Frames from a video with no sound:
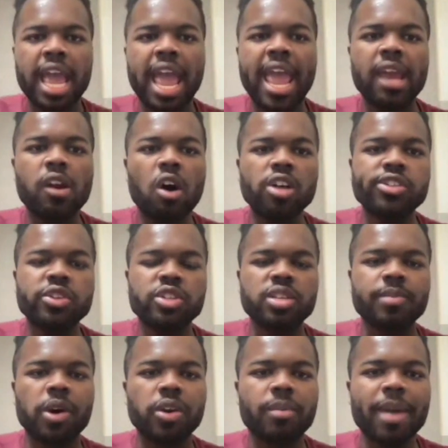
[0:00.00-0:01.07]
And also
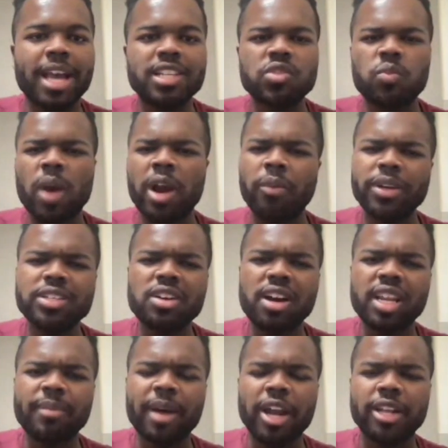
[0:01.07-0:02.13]
Simon Nemec. Why aren't we
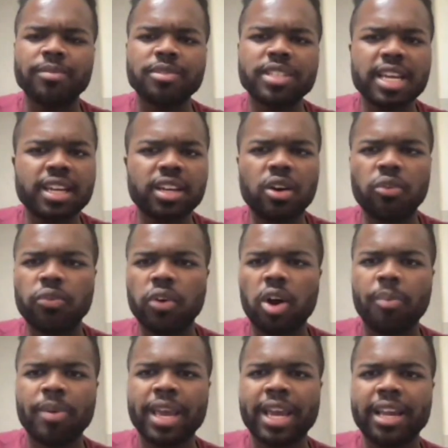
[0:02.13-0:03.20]
talking about him? Second
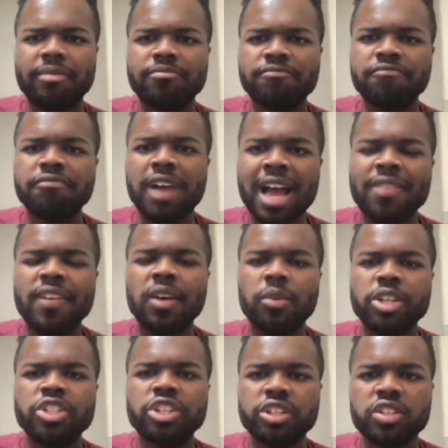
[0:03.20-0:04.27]
overall pick. I think we
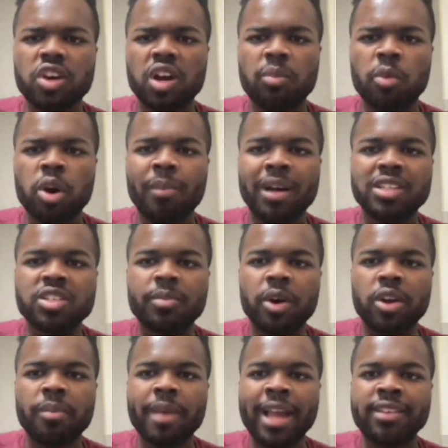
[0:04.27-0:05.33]
should talk more about
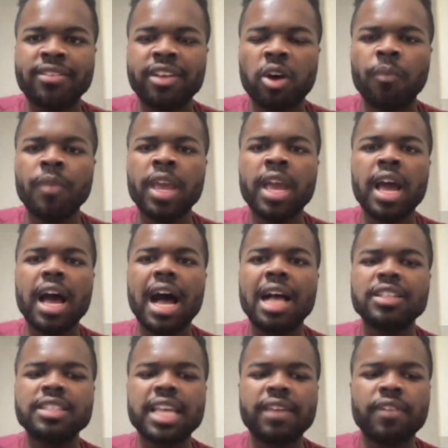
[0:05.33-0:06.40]
Simon Nemec. So
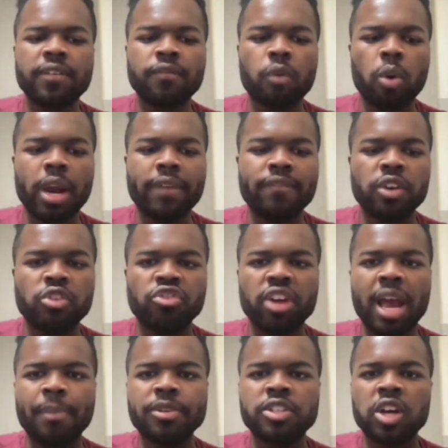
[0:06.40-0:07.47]
I'll save it for a future
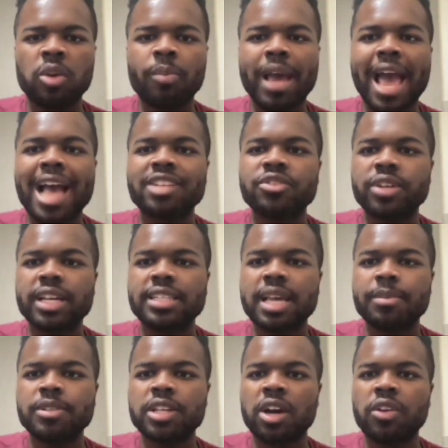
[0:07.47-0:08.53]
episode. But as for today's
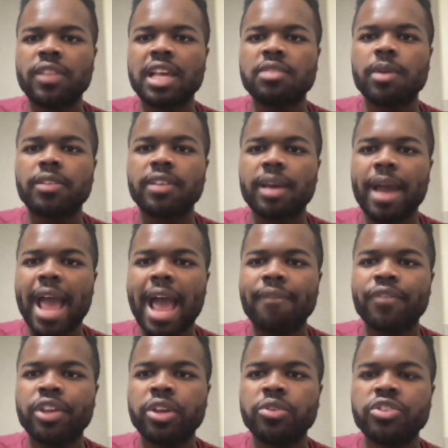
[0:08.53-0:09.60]
episode, that's all the time I
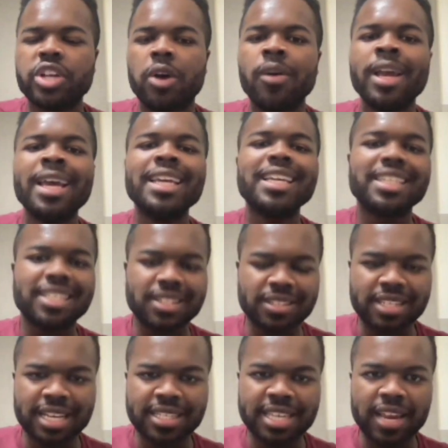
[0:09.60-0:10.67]
have for you. So continue
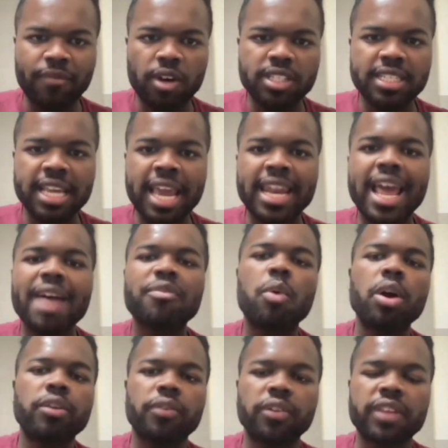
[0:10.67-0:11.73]
to stay safe once again. Have a
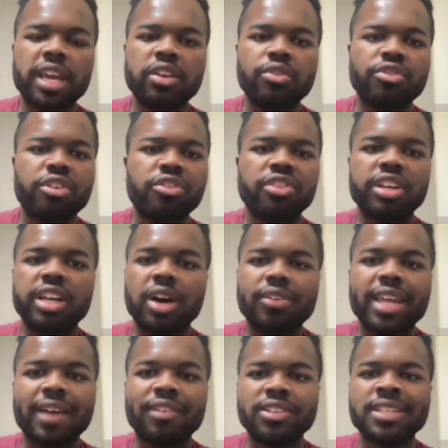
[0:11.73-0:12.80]
wonderful day, New Jersey. Go
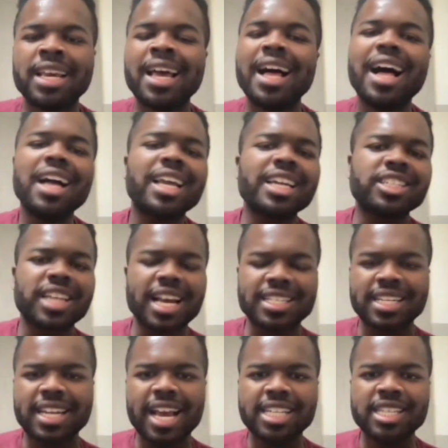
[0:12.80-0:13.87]
Devils. I'll catch you
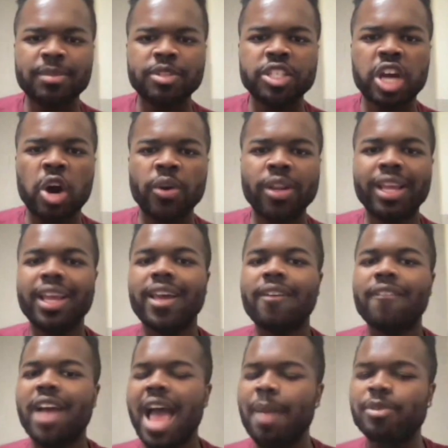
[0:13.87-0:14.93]
guys in the next episode.
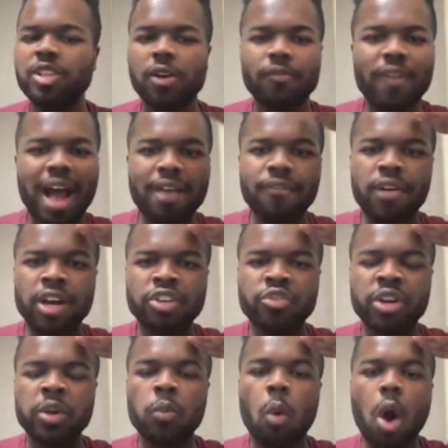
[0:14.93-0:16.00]
Episode
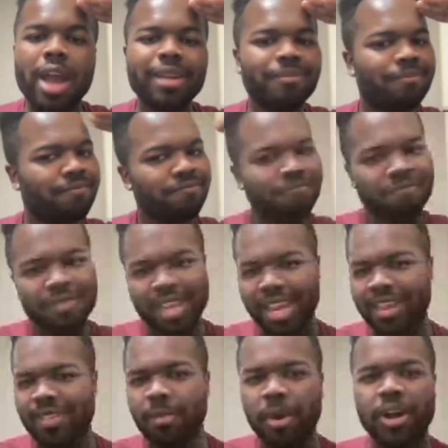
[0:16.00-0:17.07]
501
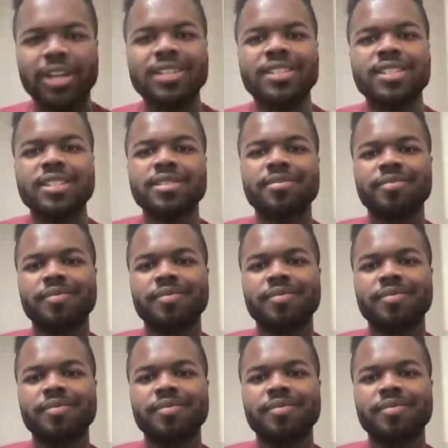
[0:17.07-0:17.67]
in the books.